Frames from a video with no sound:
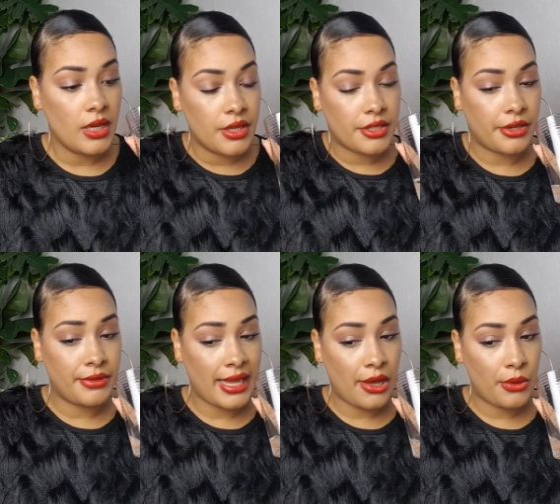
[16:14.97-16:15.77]
So
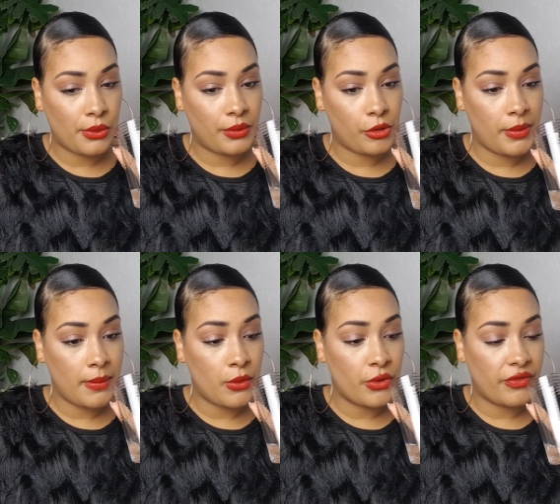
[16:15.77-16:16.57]
now we'll be
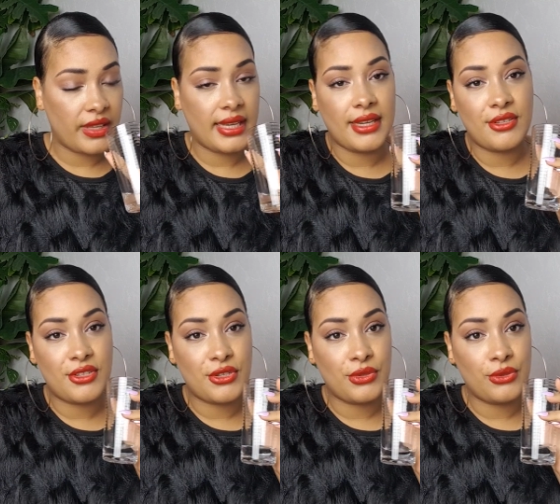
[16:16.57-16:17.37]
moving
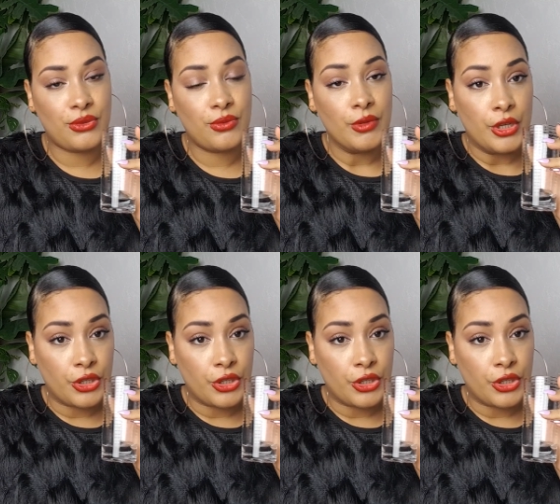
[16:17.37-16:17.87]
into